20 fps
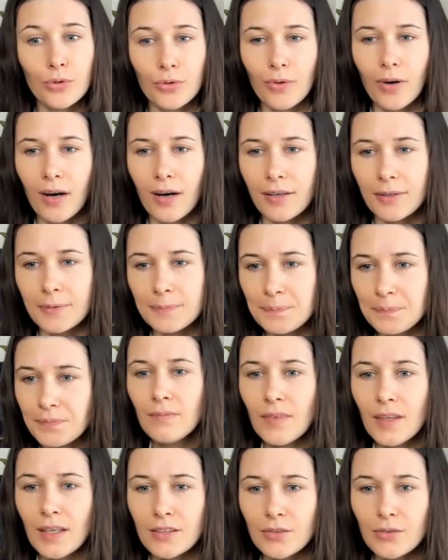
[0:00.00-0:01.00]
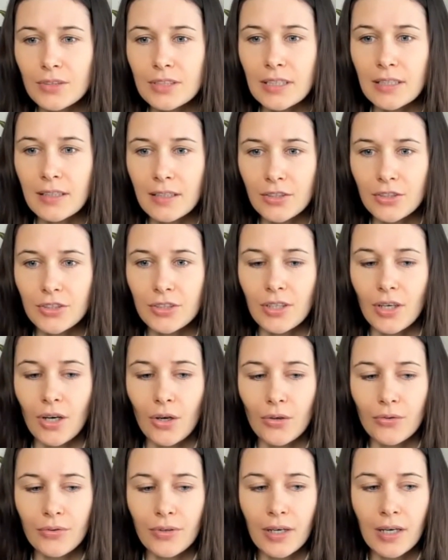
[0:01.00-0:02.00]
who you are so it's energy
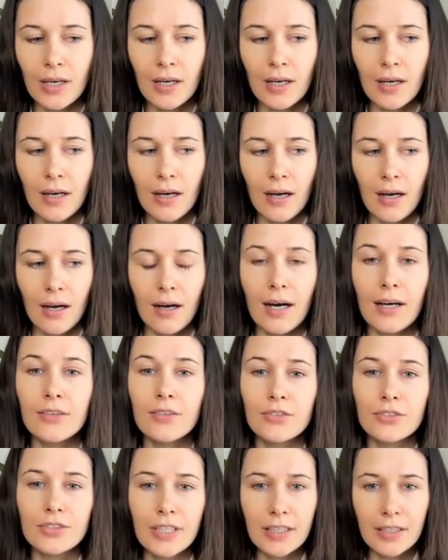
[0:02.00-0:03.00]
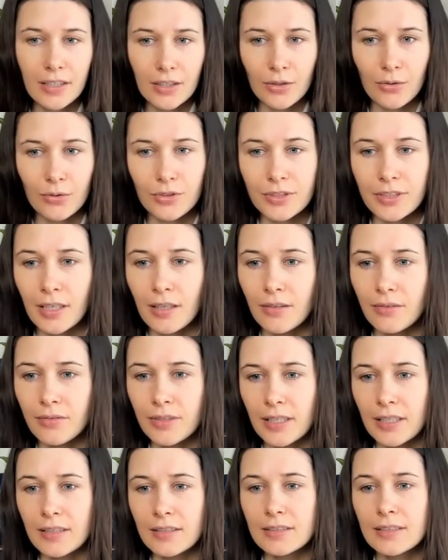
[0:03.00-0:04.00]
of uh, understanding yourself
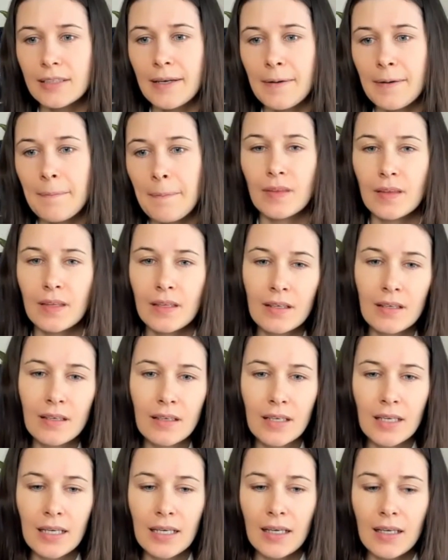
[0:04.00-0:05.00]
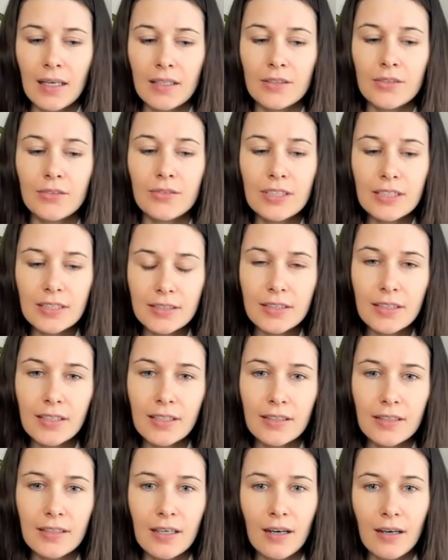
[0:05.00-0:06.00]
yes so this
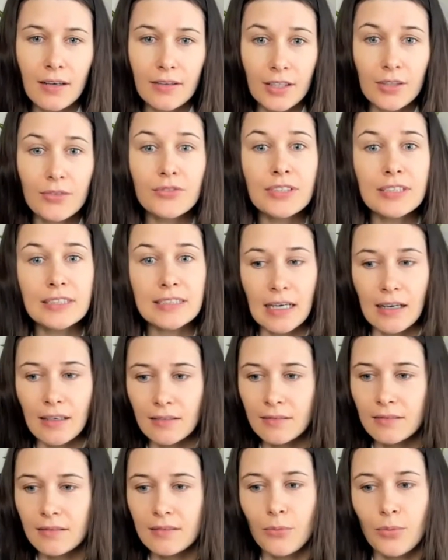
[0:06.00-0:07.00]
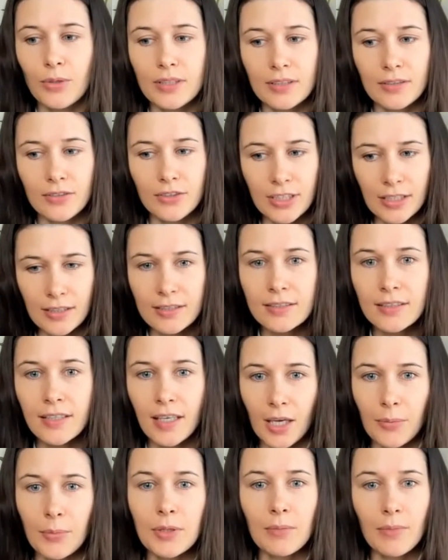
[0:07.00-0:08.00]
year uh, year of the sun what just
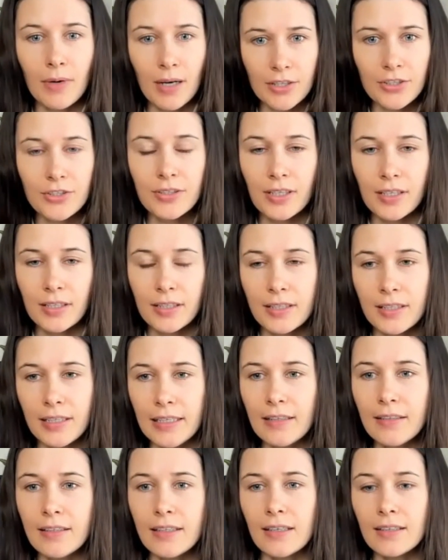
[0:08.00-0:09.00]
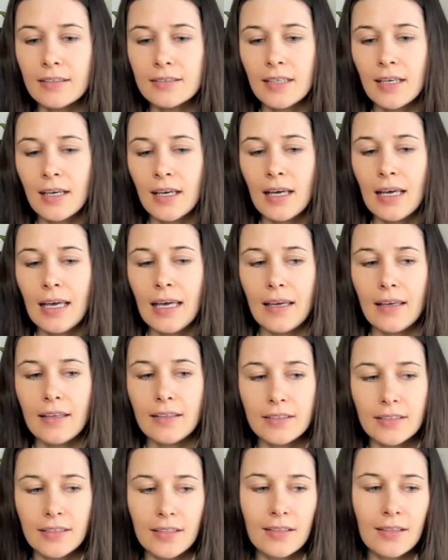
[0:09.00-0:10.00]
came in march 19 yes
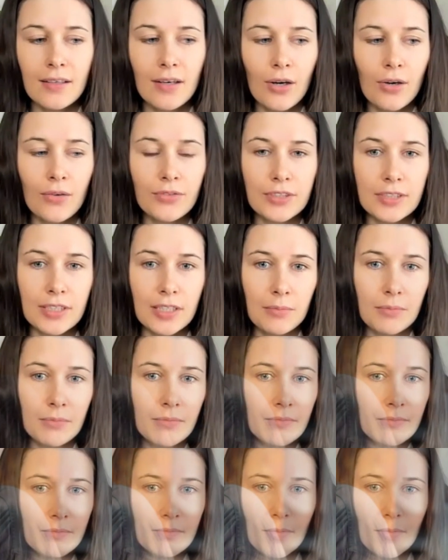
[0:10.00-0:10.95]
it's year of the